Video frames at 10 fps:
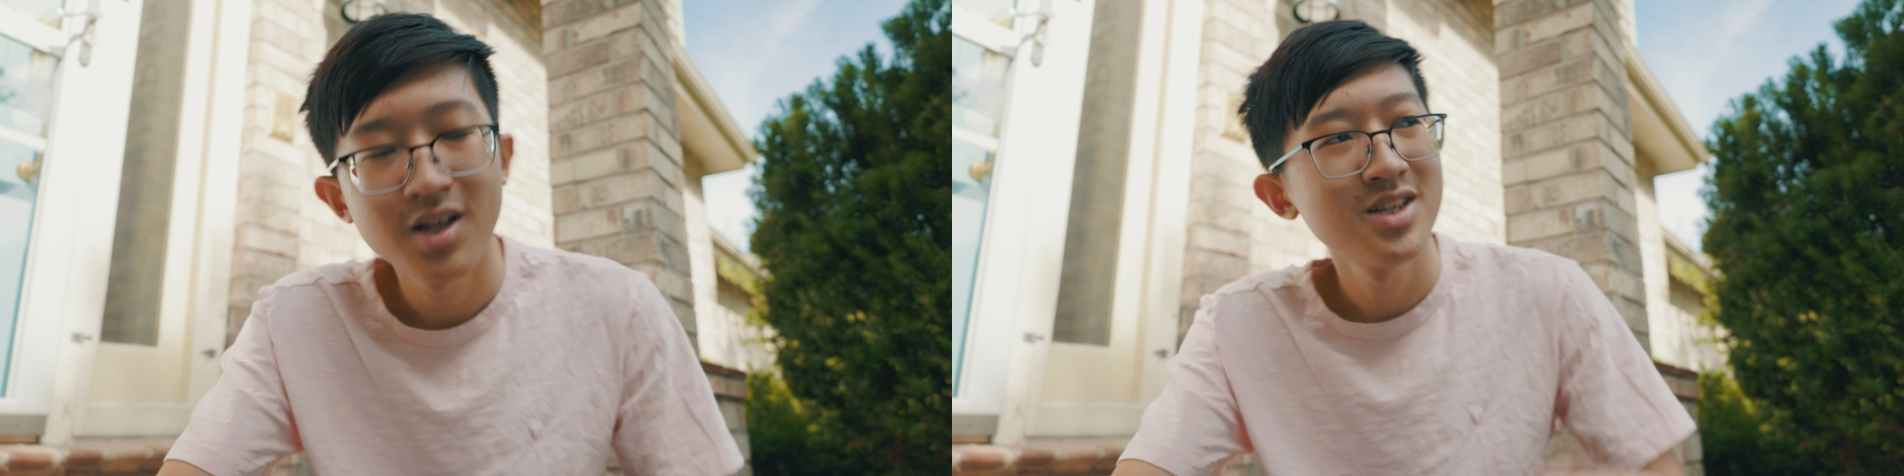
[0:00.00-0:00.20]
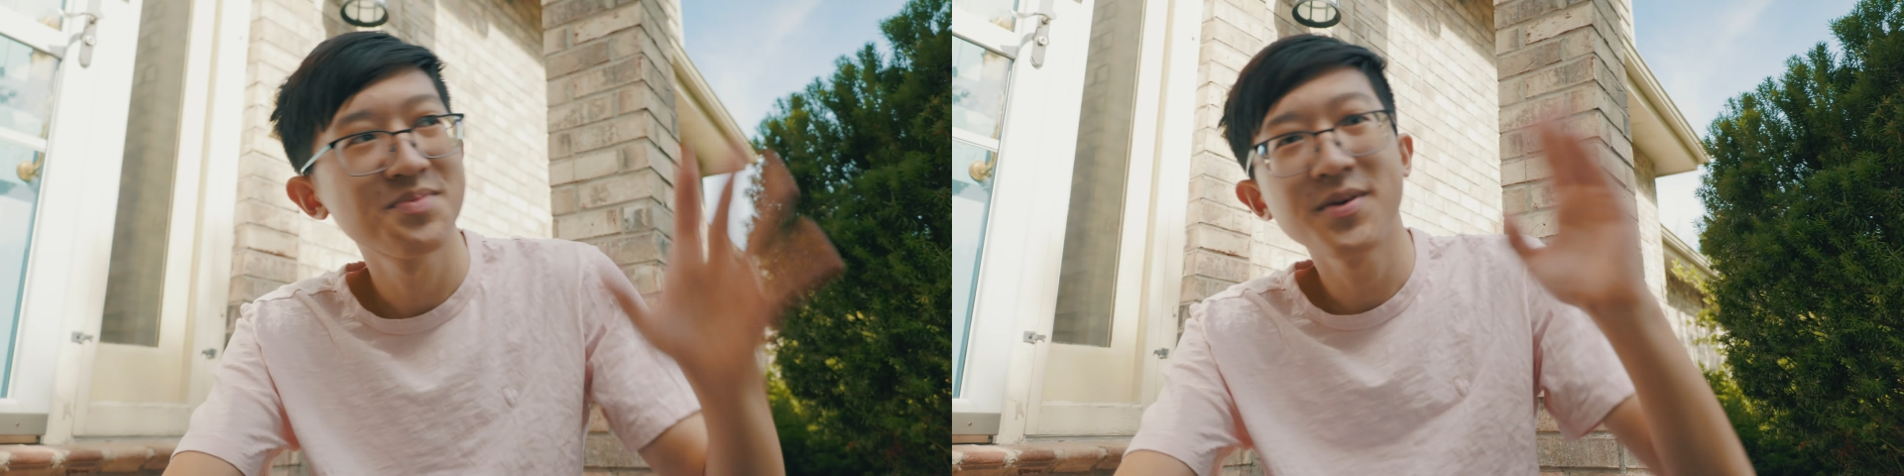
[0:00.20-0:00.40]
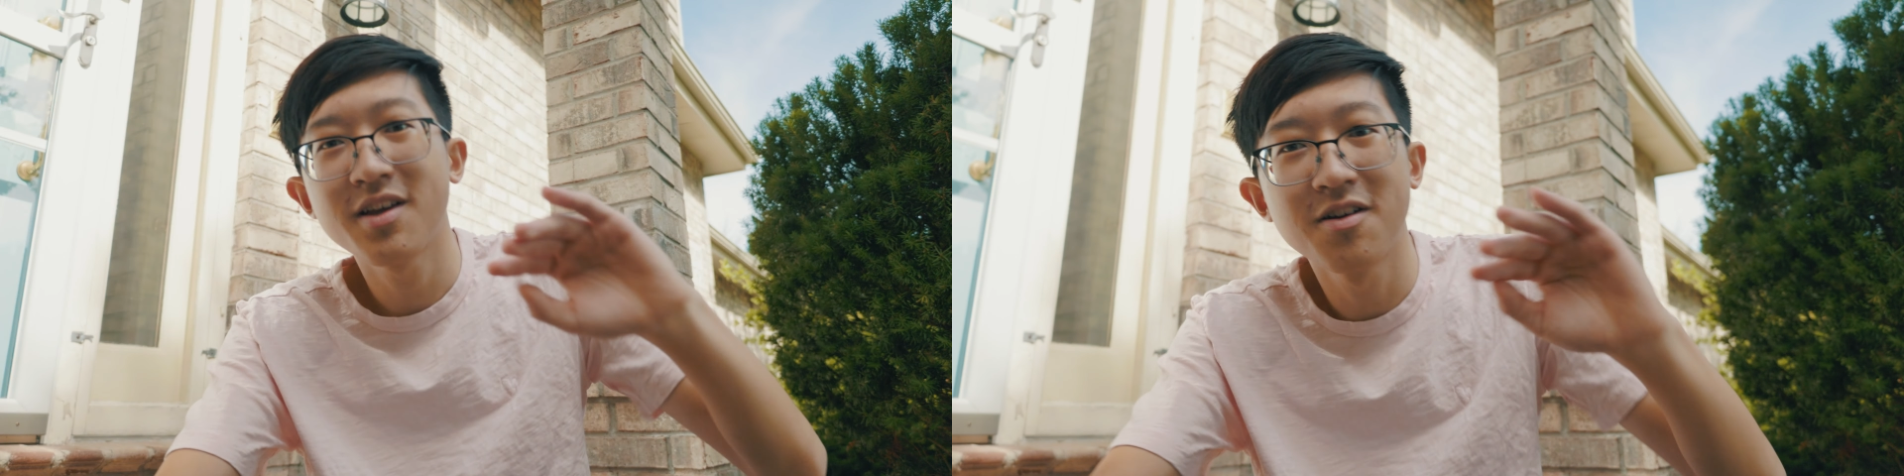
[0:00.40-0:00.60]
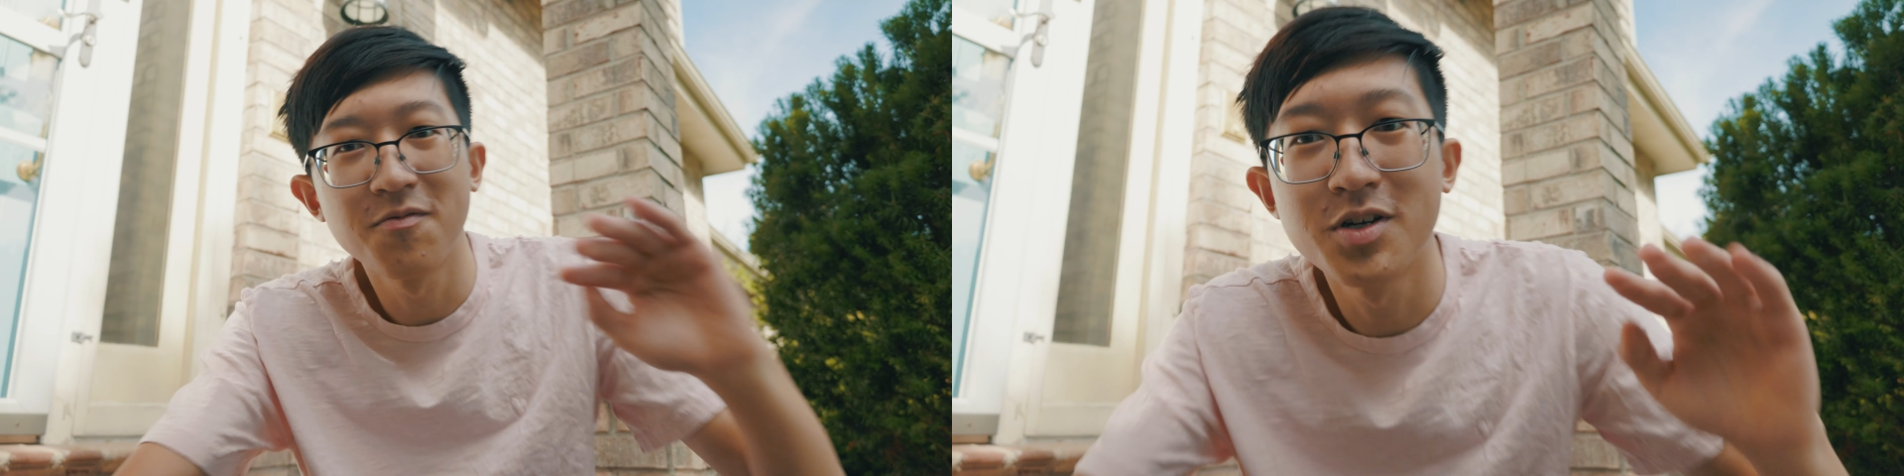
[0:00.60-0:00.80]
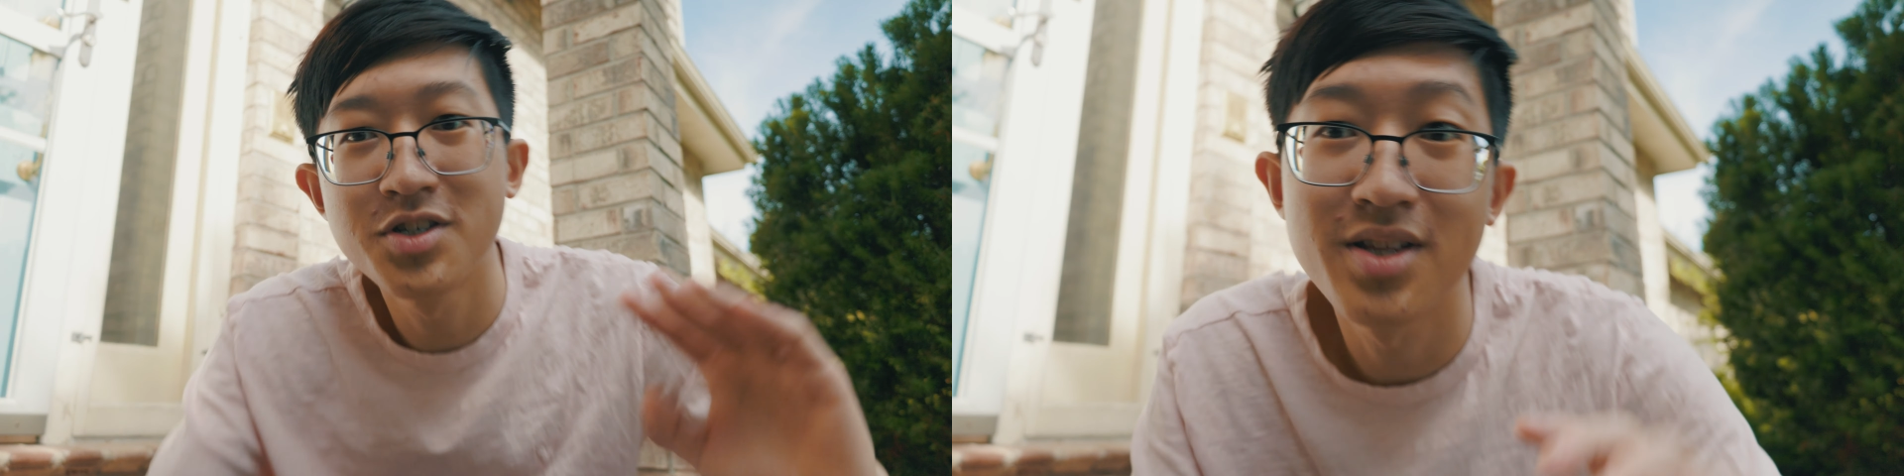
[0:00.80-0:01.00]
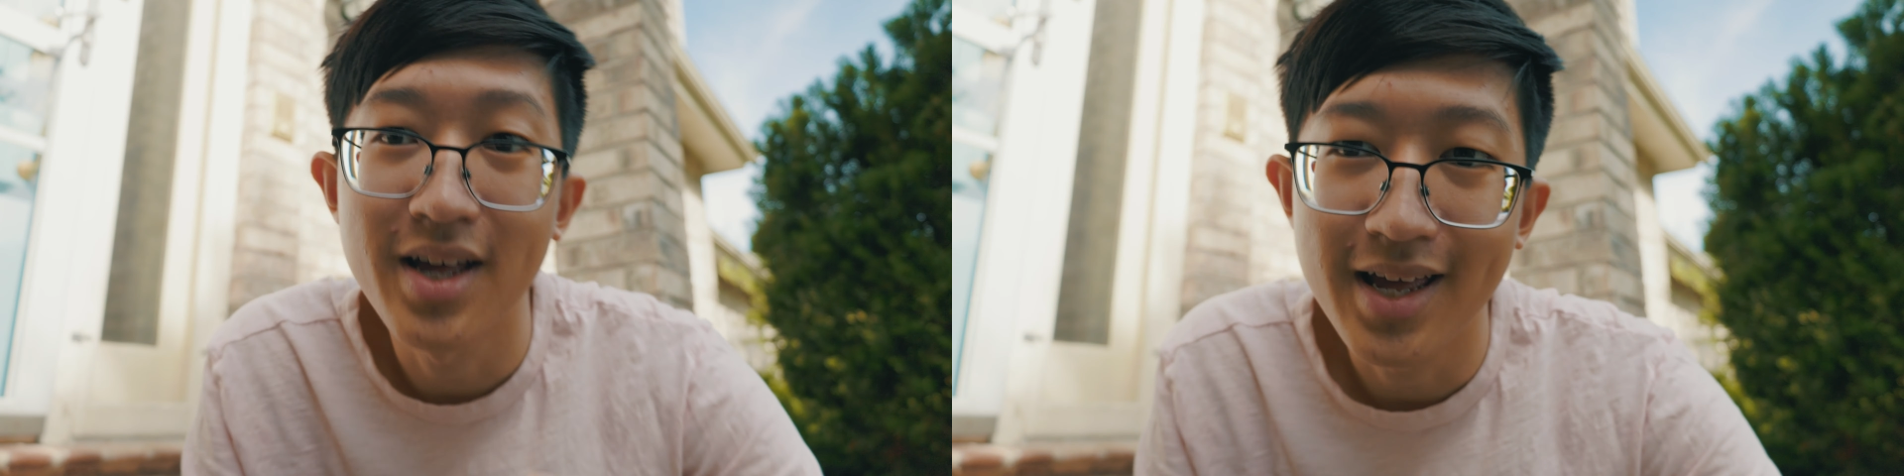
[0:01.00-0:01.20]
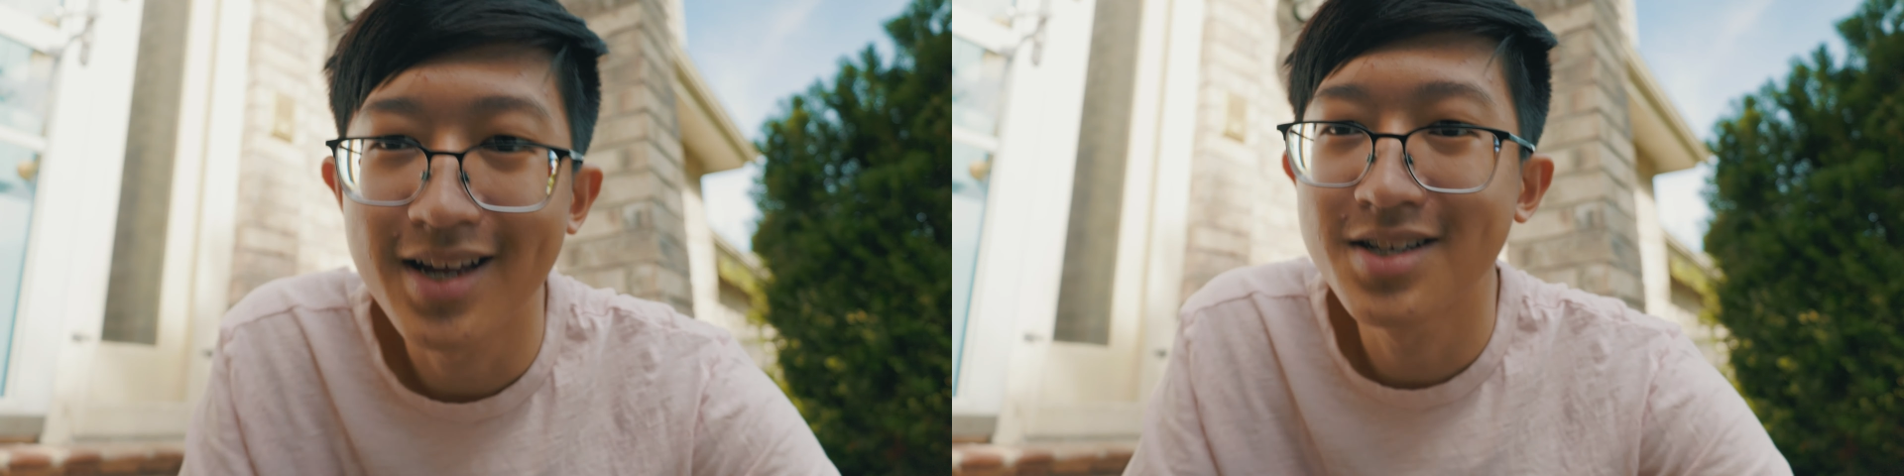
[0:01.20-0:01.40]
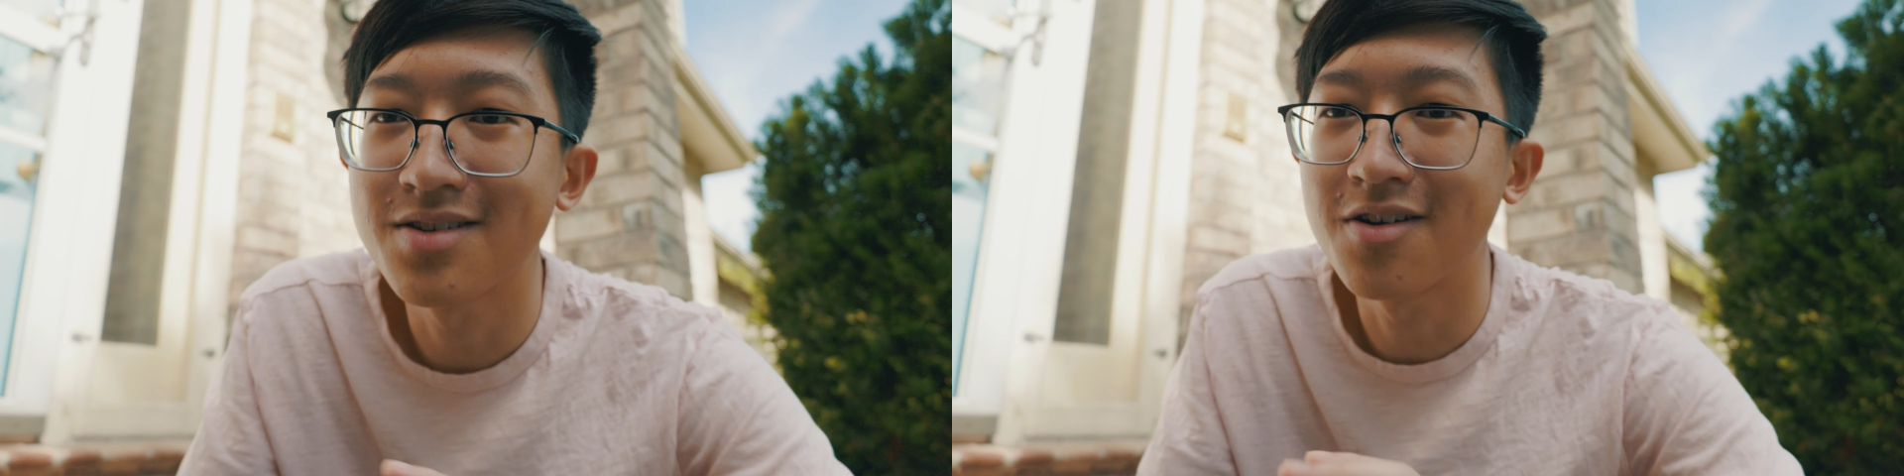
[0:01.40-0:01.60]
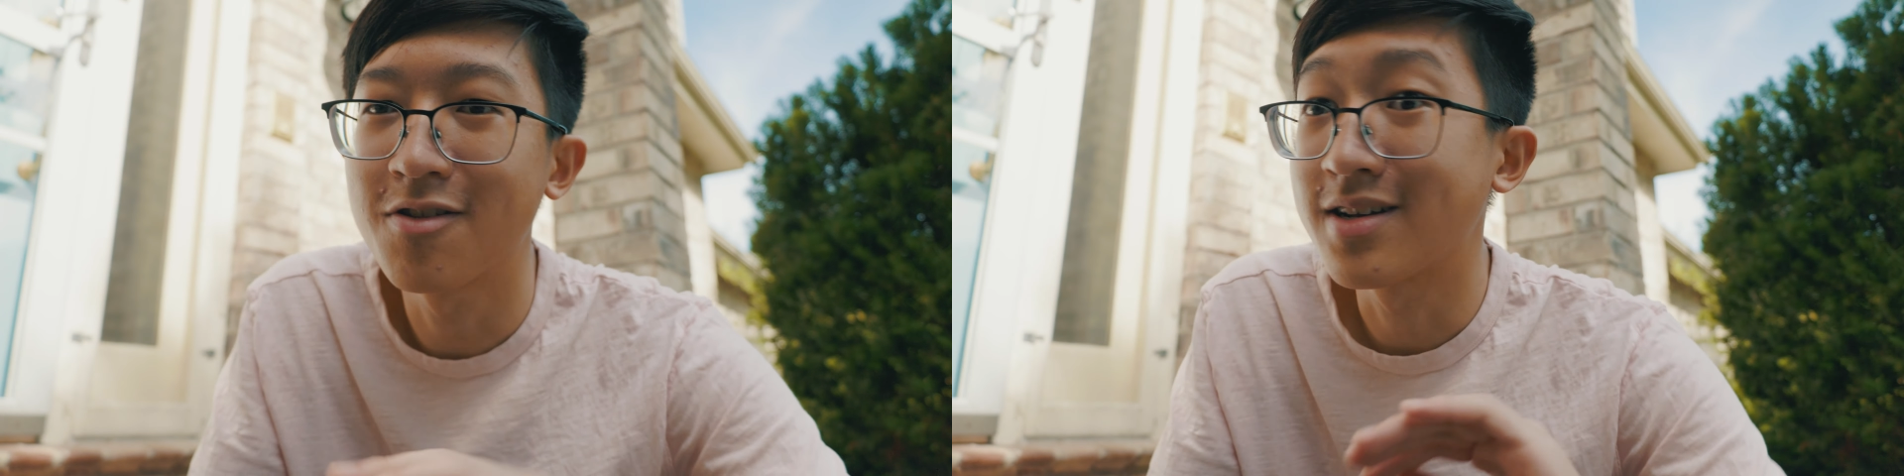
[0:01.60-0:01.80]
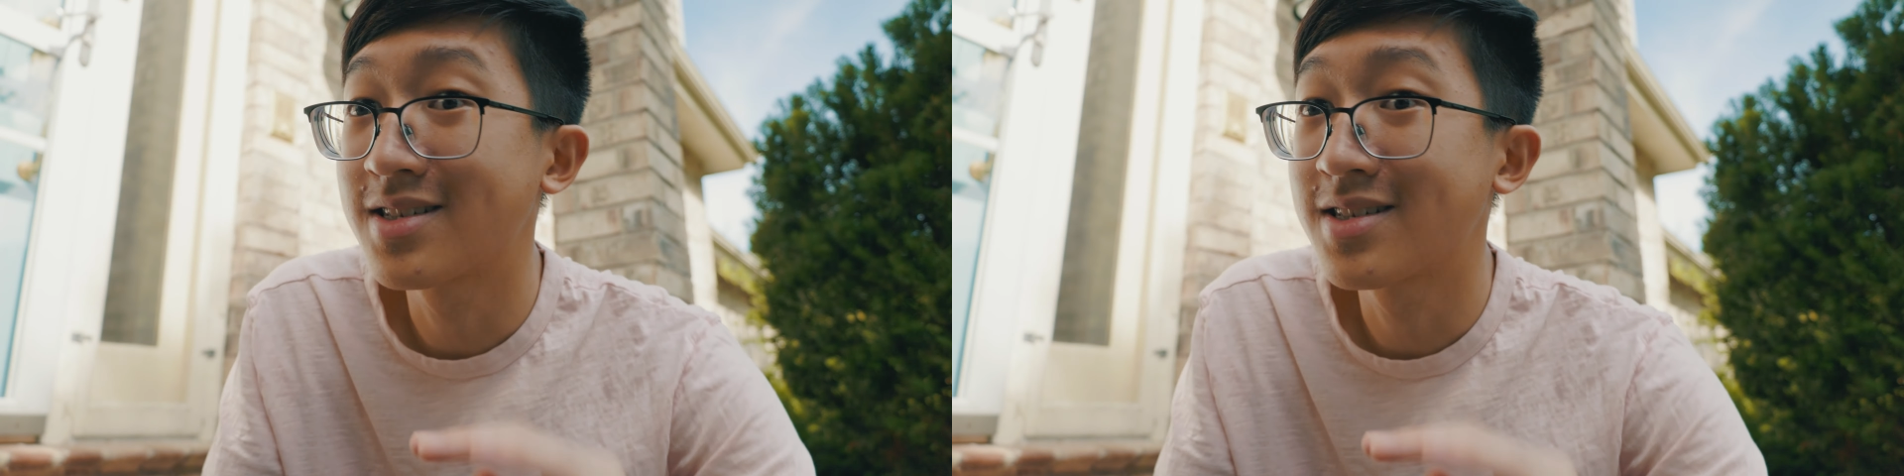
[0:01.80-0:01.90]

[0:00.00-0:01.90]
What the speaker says: Speaking of which, the inks are like